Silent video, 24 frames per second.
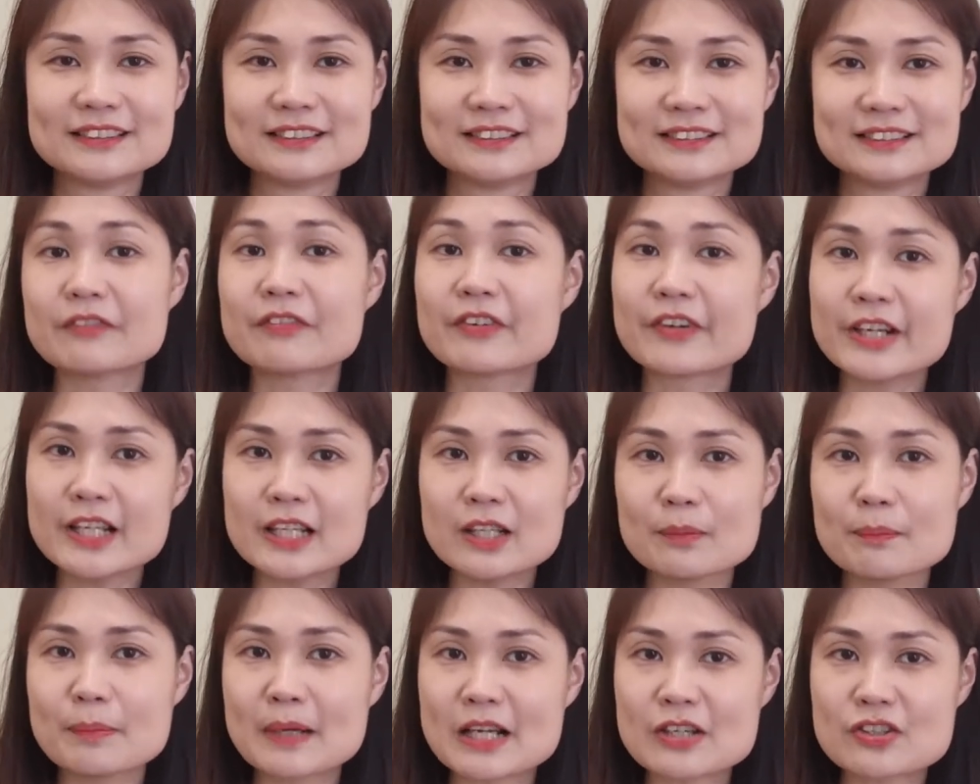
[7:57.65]
The
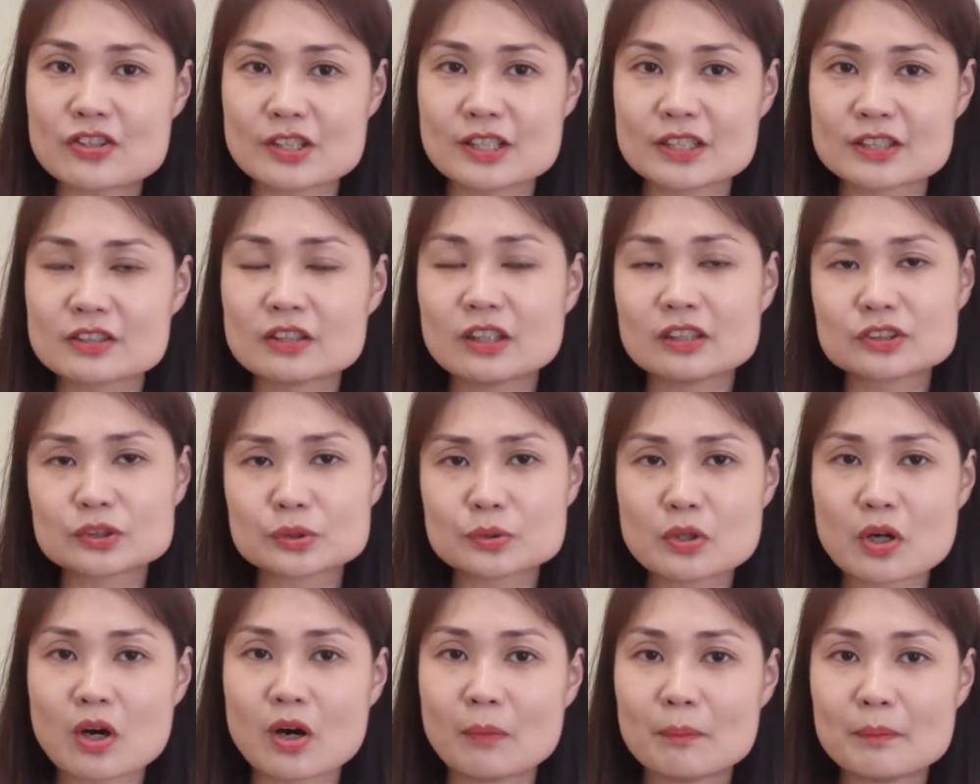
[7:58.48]
Tote Bags is not
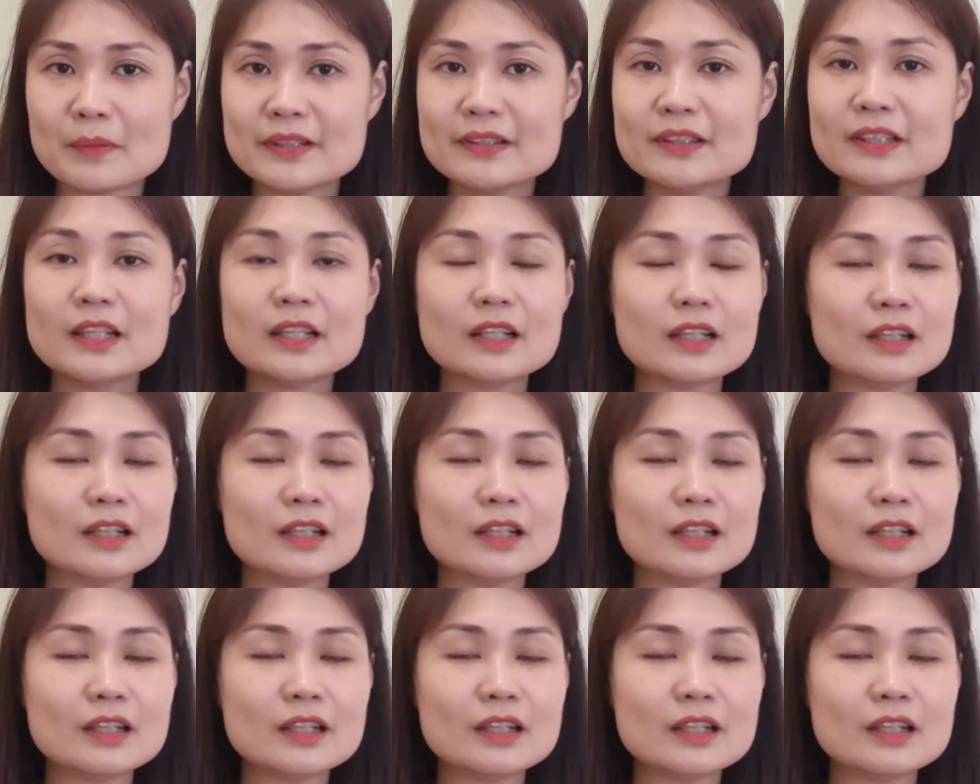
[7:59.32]
so common.